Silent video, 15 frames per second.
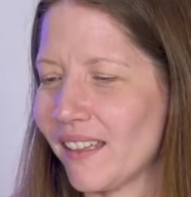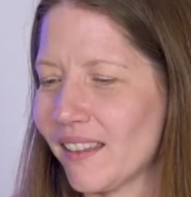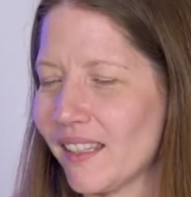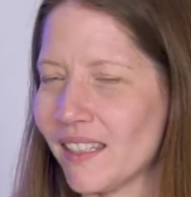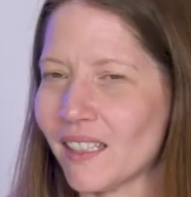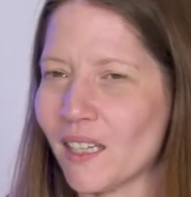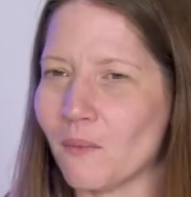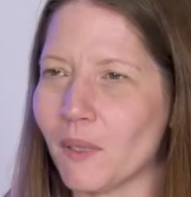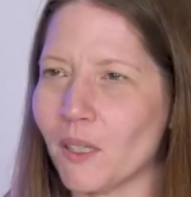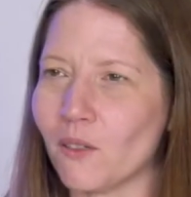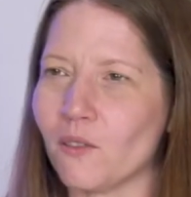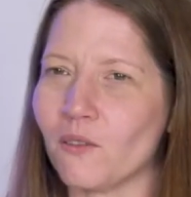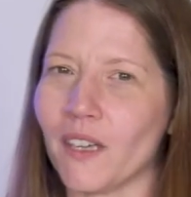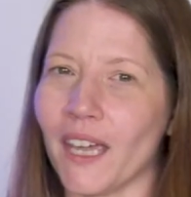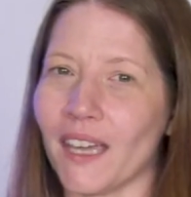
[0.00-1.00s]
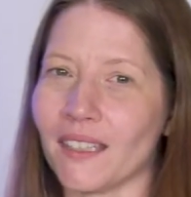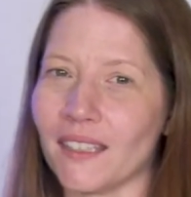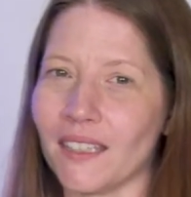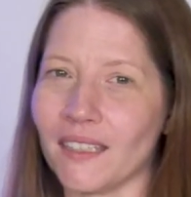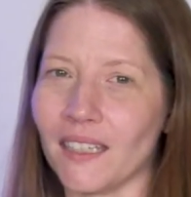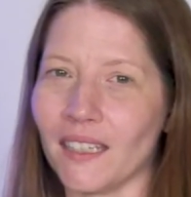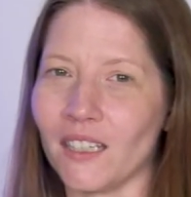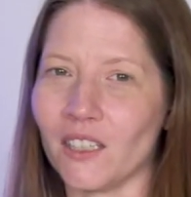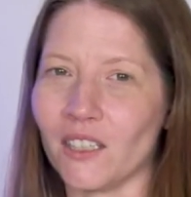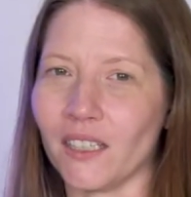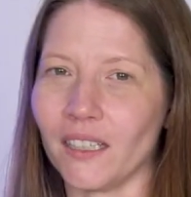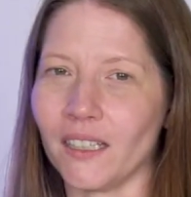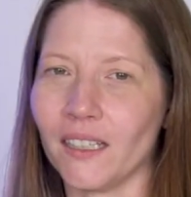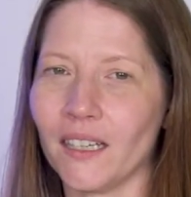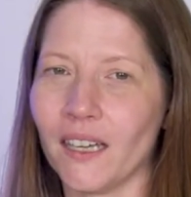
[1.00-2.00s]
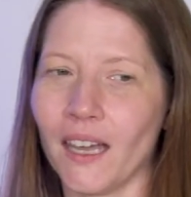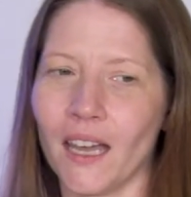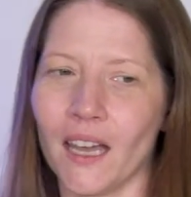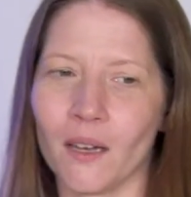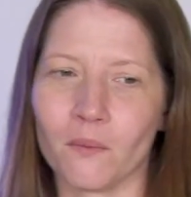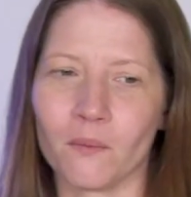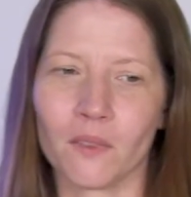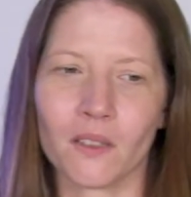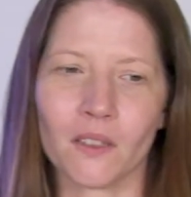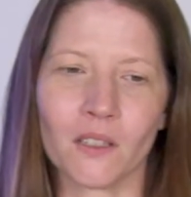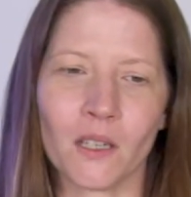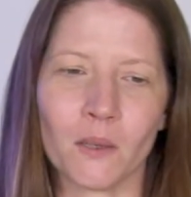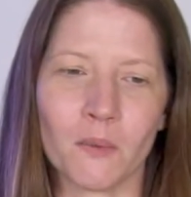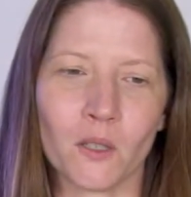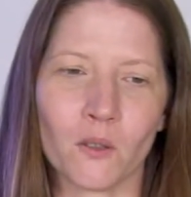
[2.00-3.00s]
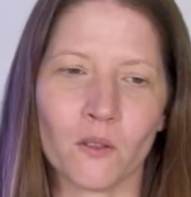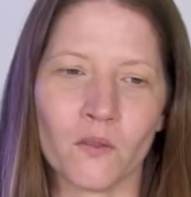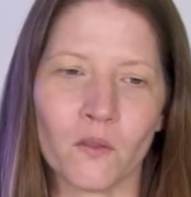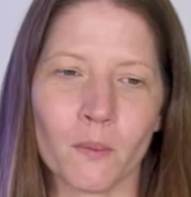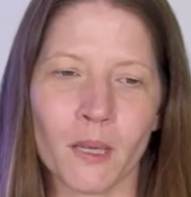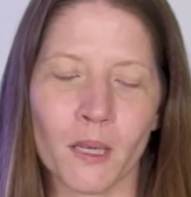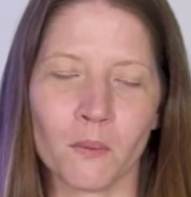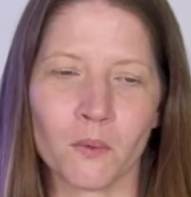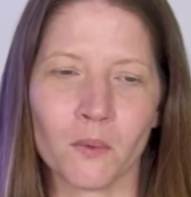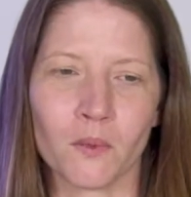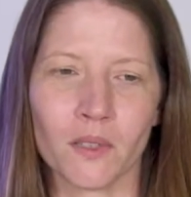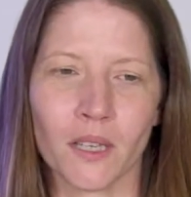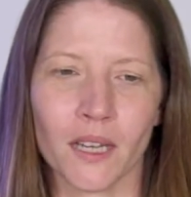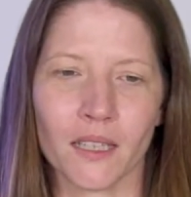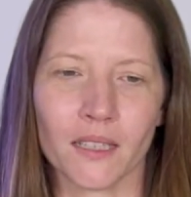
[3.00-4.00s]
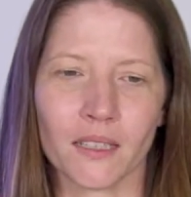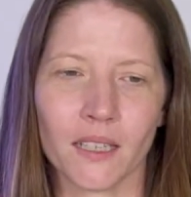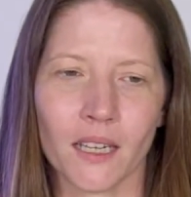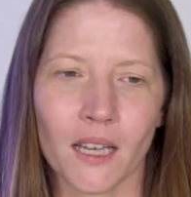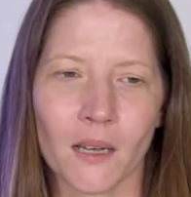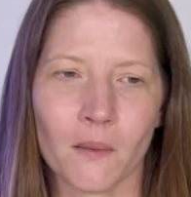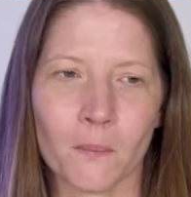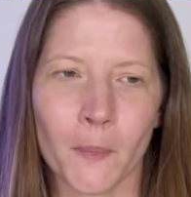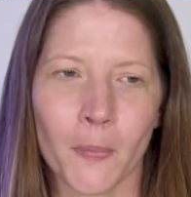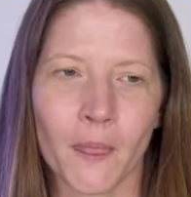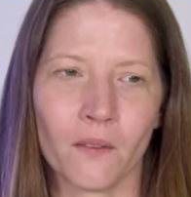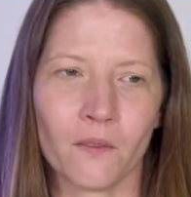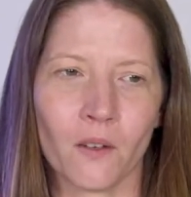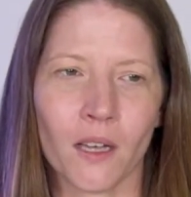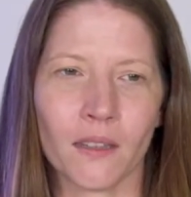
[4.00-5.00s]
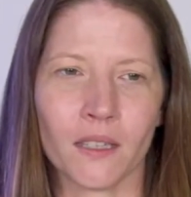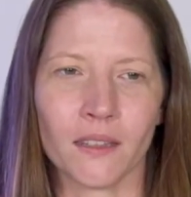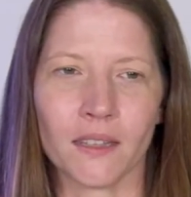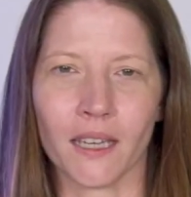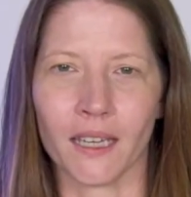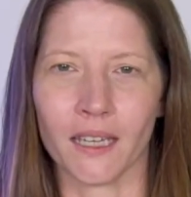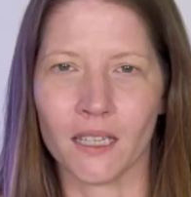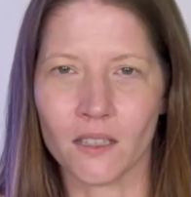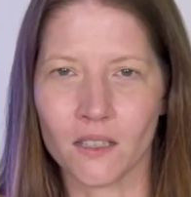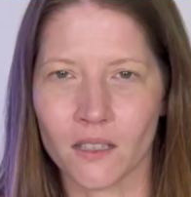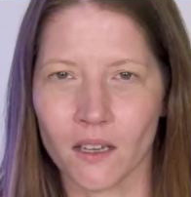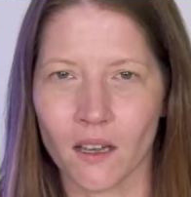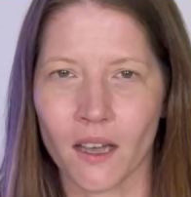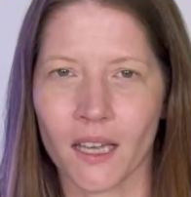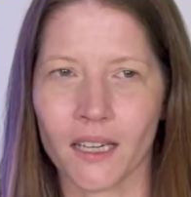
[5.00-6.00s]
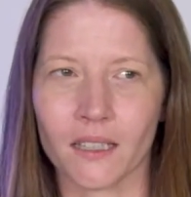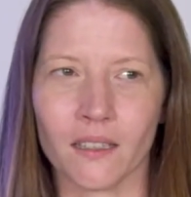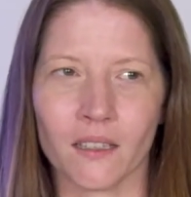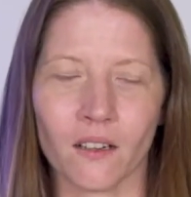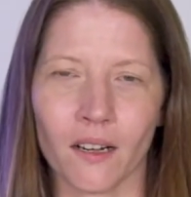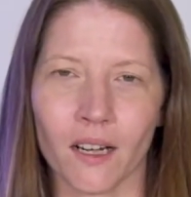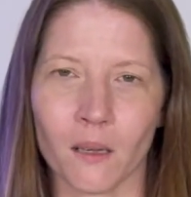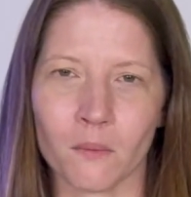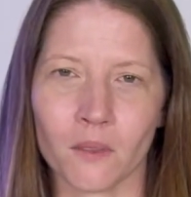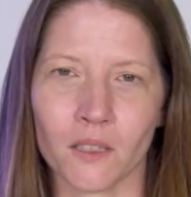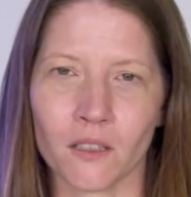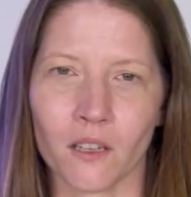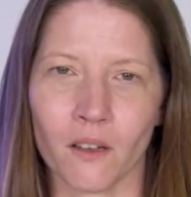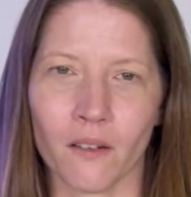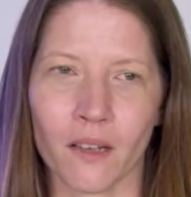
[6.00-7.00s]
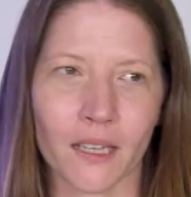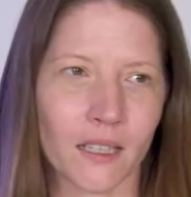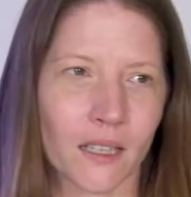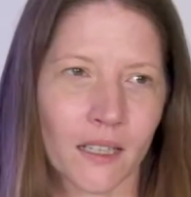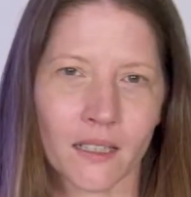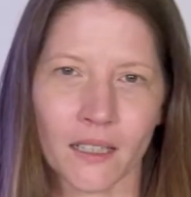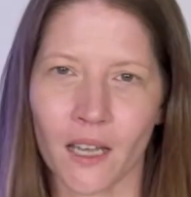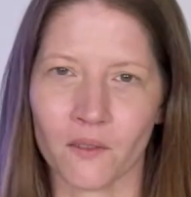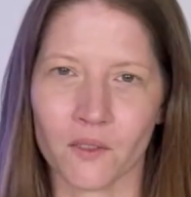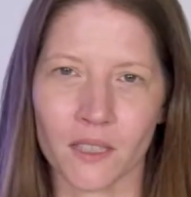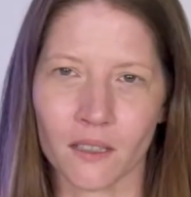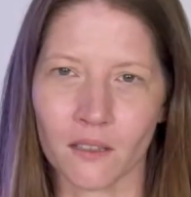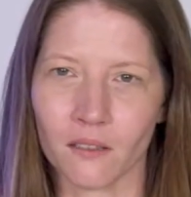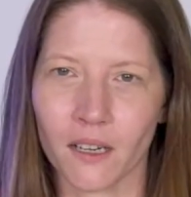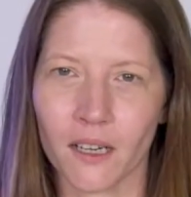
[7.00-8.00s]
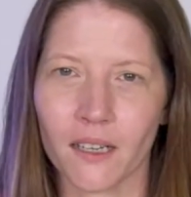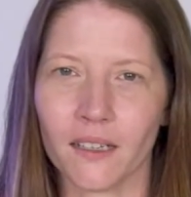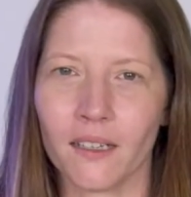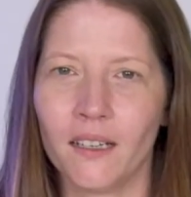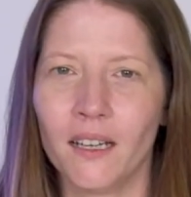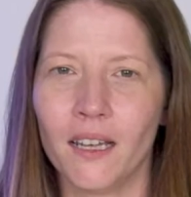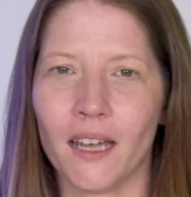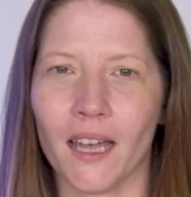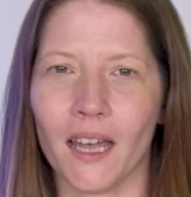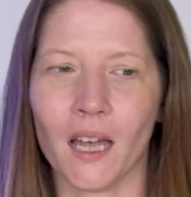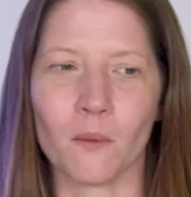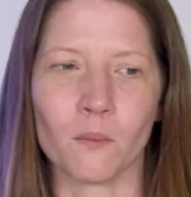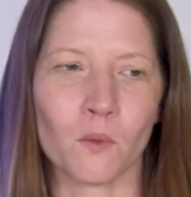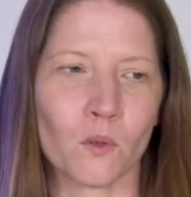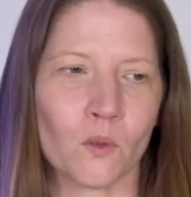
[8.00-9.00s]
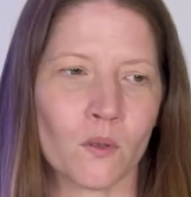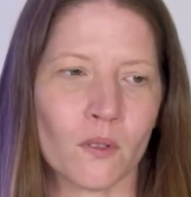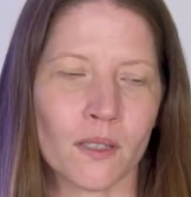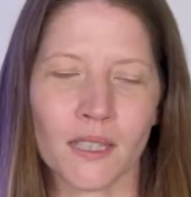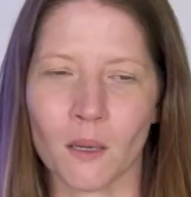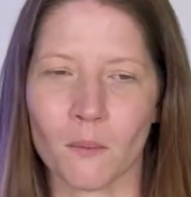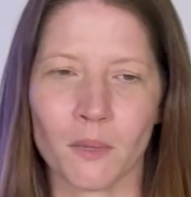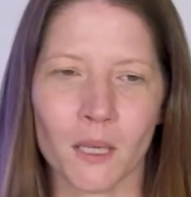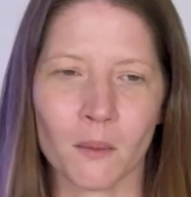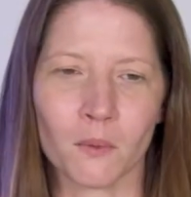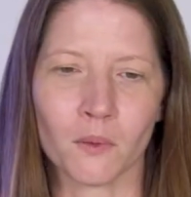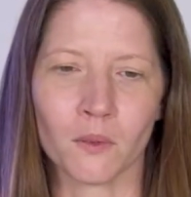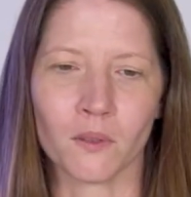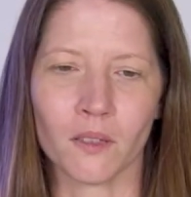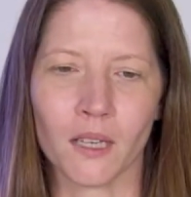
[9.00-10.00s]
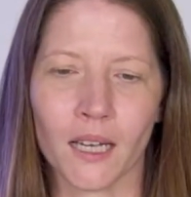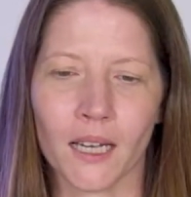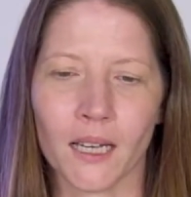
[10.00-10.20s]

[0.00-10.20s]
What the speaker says: This can be good for excess energy. Can be good for people that find that they're inside and they're not able to go out and have a cigarette, or some people